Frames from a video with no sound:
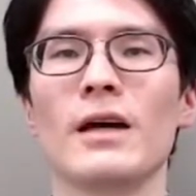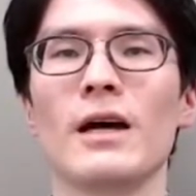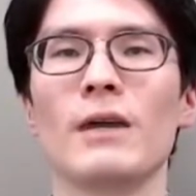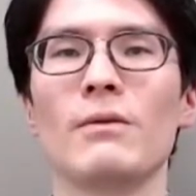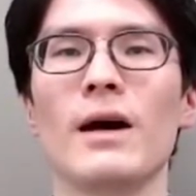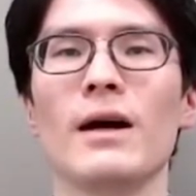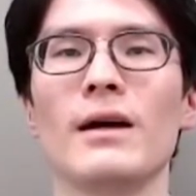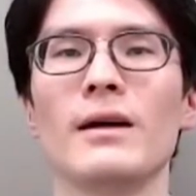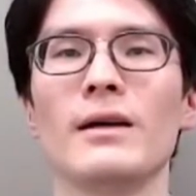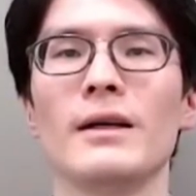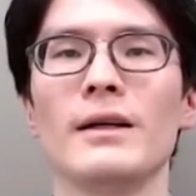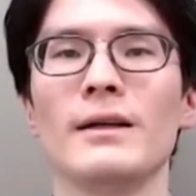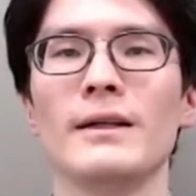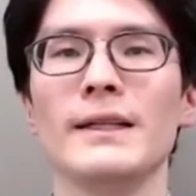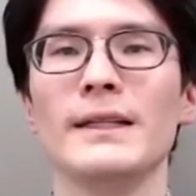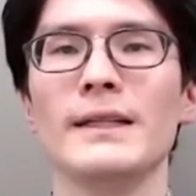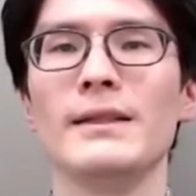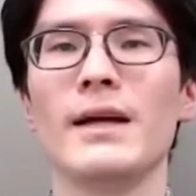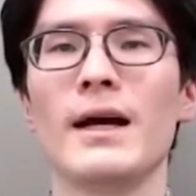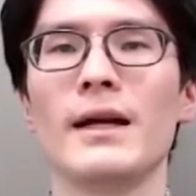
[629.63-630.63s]
the
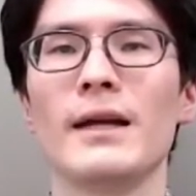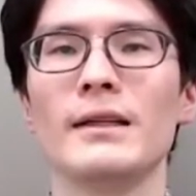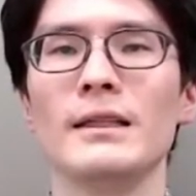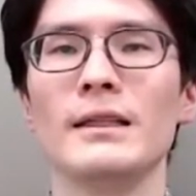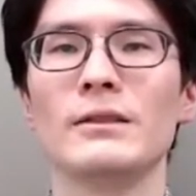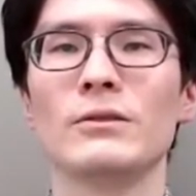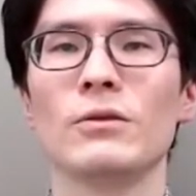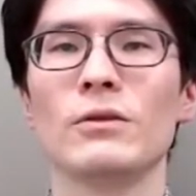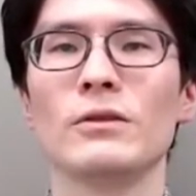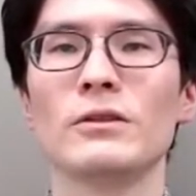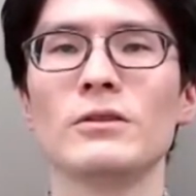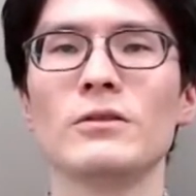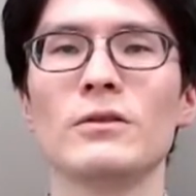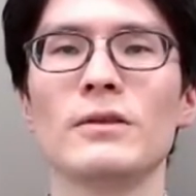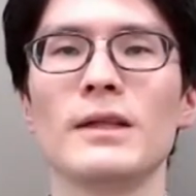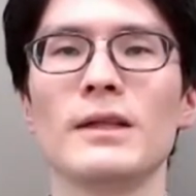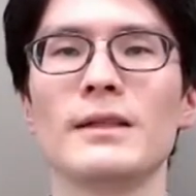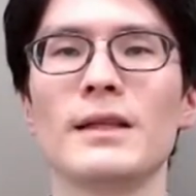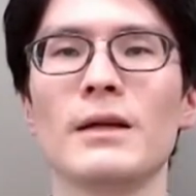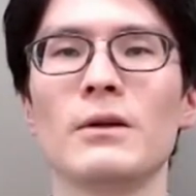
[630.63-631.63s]
reconstructor commands
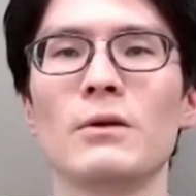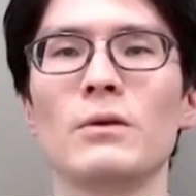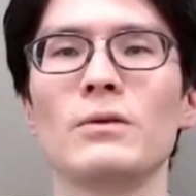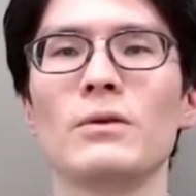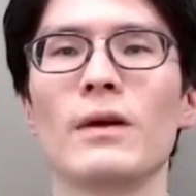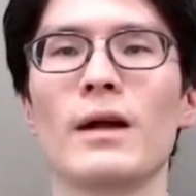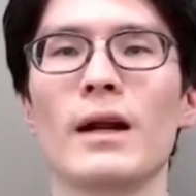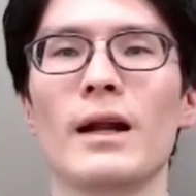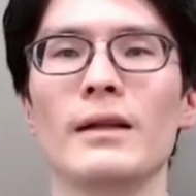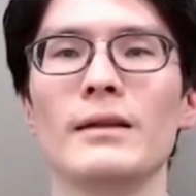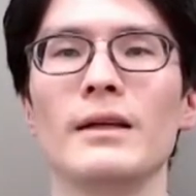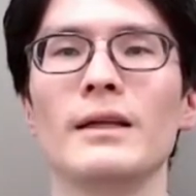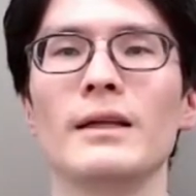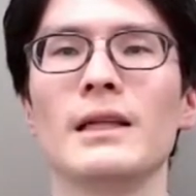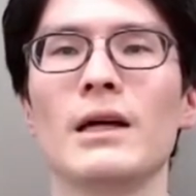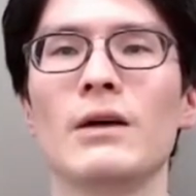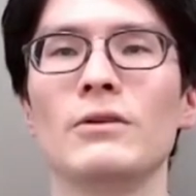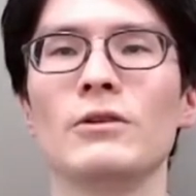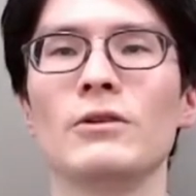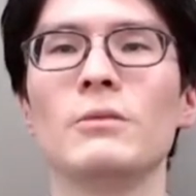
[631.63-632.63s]
the reader to
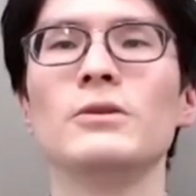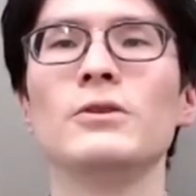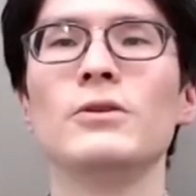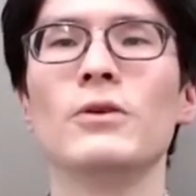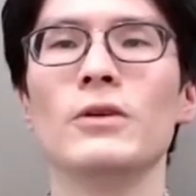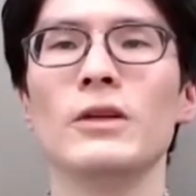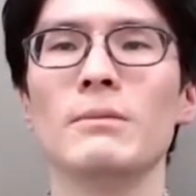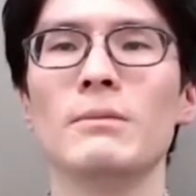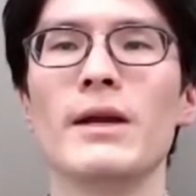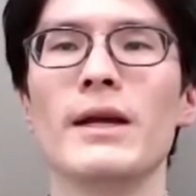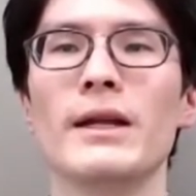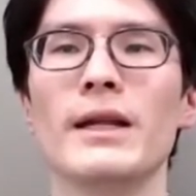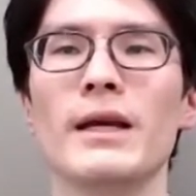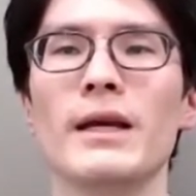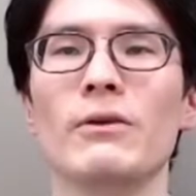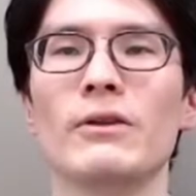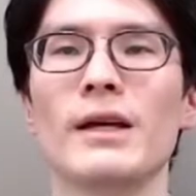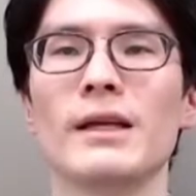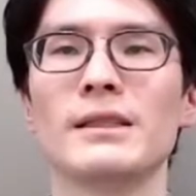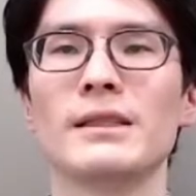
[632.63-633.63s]
read data from the
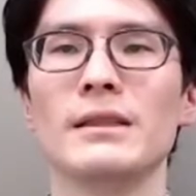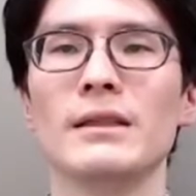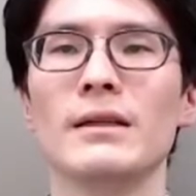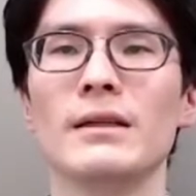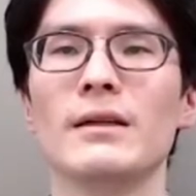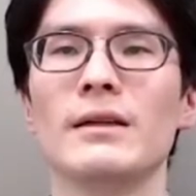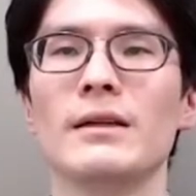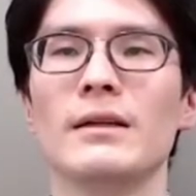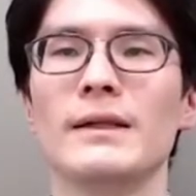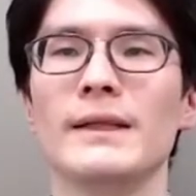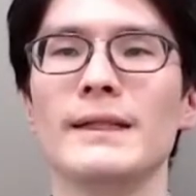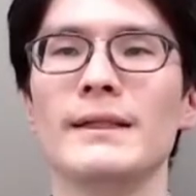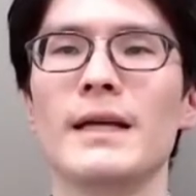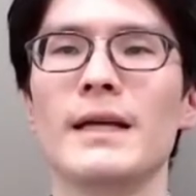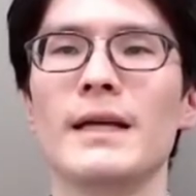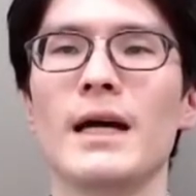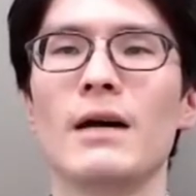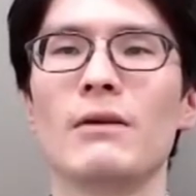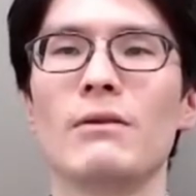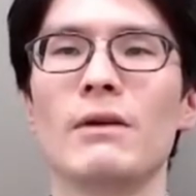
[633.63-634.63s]
source
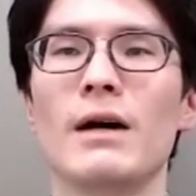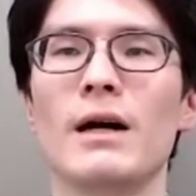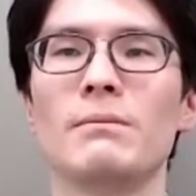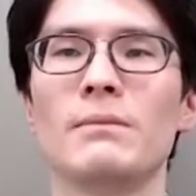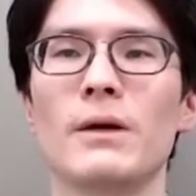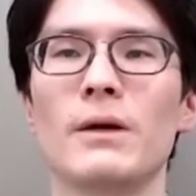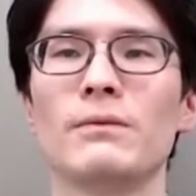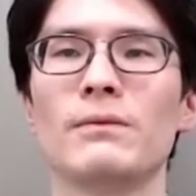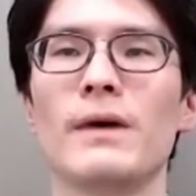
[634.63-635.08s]
data node,